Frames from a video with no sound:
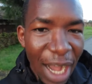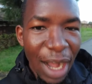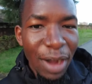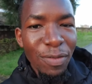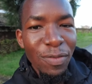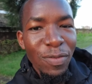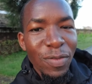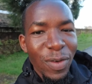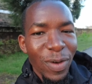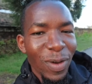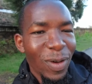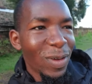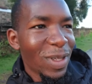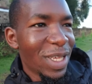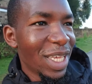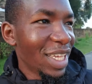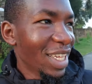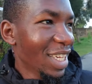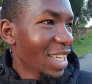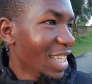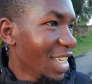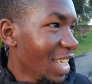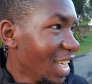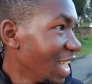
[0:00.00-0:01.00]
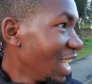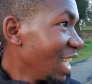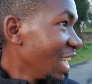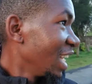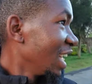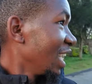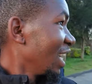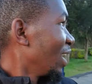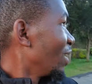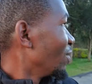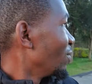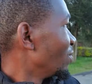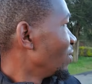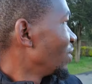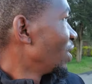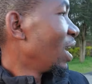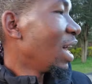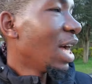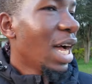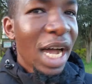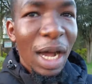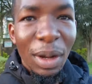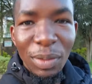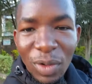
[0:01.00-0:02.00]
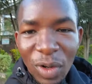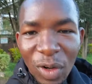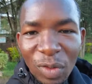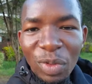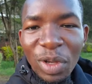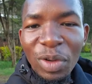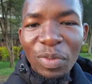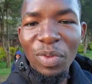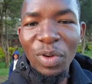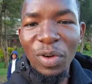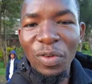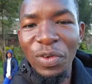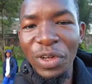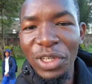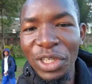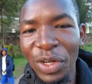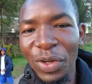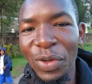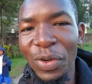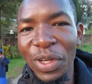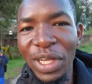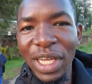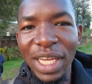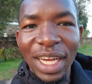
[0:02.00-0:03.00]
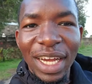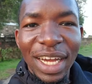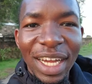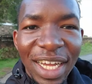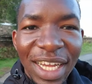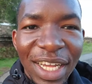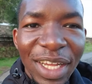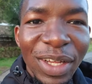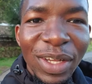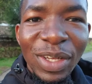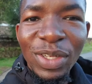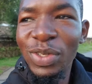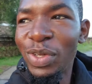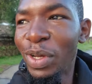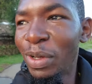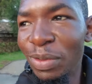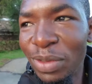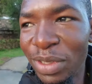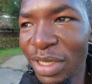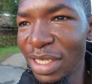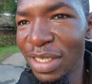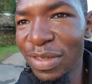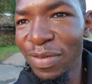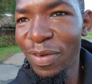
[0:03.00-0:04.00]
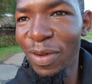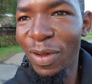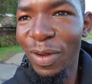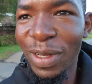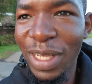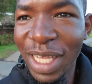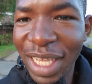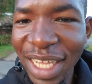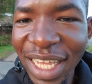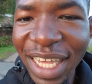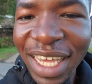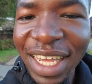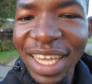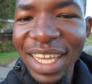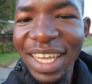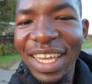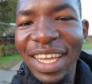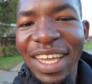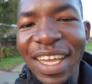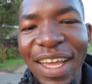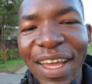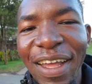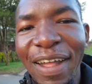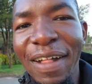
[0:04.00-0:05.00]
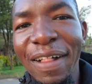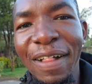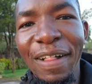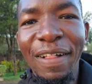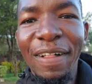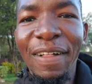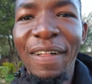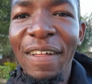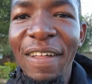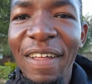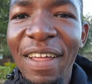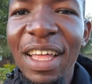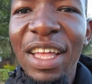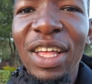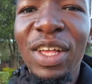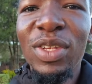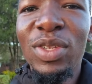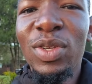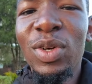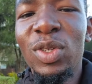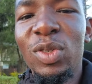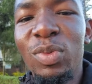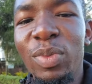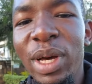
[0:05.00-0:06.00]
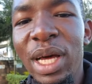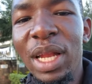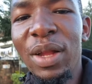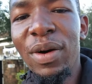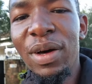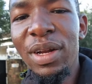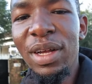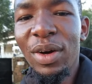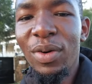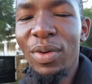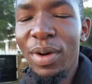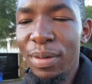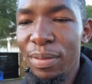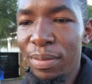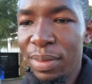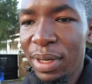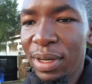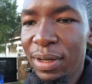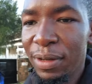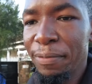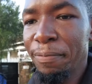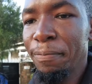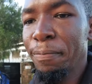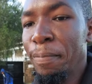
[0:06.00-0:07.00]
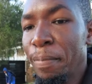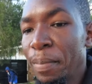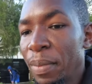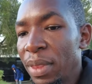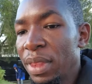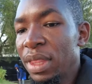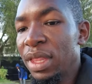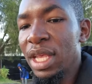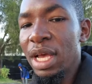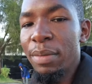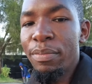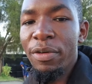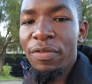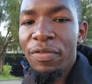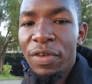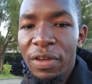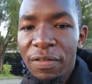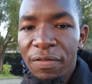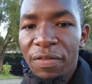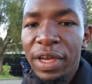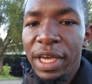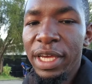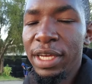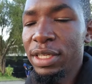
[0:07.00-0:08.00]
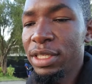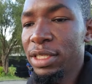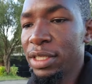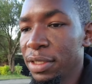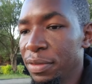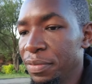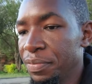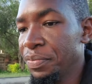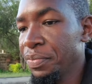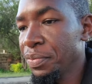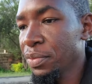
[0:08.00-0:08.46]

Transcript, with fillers: I'm vlogging. I'm not being professional here, so I'm just vlogging, eh. So tumeelewana kwamba hapa five eight